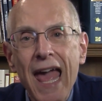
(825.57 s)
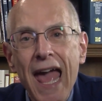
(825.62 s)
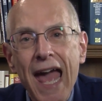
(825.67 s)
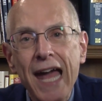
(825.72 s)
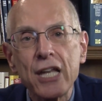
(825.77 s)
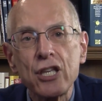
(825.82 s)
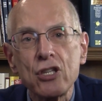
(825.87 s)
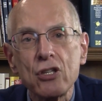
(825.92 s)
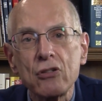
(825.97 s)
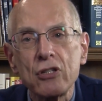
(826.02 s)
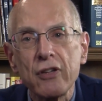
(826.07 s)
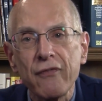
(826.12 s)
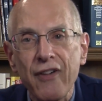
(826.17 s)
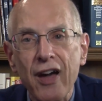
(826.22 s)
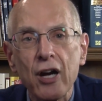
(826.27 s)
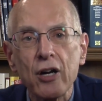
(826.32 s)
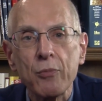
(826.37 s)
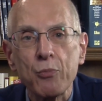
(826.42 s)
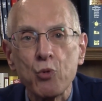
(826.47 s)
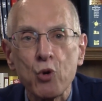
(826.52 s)
and you
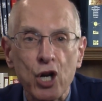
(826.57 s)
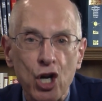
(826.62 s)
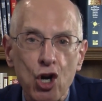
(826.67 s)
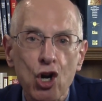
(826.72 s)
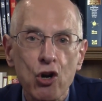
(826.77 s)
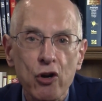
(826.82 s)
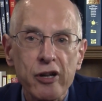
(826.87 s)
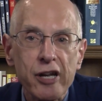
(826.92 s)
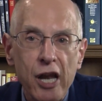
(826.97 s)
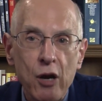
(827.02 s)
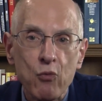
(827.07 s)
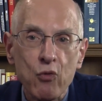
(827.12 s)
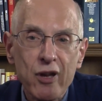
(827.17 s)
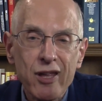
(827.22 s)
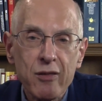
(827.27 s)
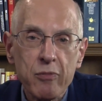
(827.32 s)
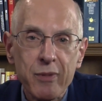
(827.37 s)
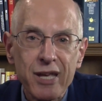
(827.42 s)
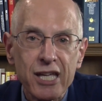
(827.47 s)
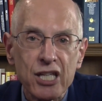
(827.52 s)
develop recurrent
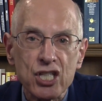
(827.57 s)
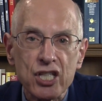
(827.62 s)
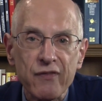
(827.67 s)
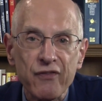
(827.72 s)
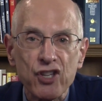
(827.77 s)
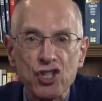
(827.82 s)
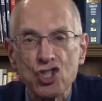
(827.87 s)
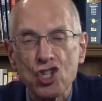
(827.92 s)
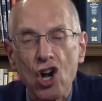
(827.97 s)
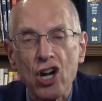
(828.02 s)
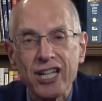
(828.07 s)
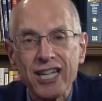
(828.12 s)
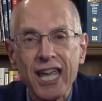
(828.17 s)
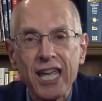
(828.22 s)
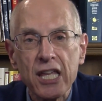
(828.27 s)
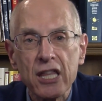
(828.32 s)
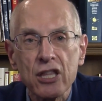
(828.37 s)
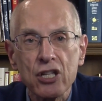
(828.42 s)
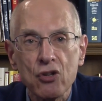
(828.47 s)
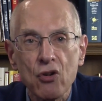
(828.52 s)
arrhythmias, if you start
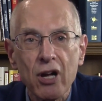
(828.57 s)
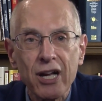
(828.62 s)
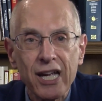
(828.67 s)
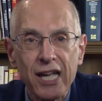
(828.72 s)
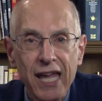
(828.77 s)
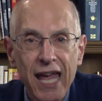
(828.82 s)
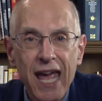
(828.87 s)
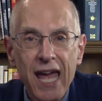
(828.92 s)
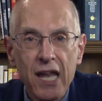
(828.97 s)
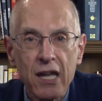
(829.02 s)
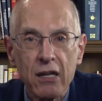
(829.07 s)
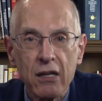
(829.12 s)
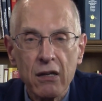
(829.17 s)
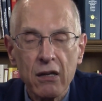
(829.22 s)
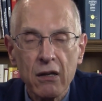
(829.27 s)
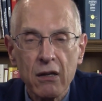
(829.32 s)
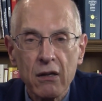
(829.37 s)
taking the drug again,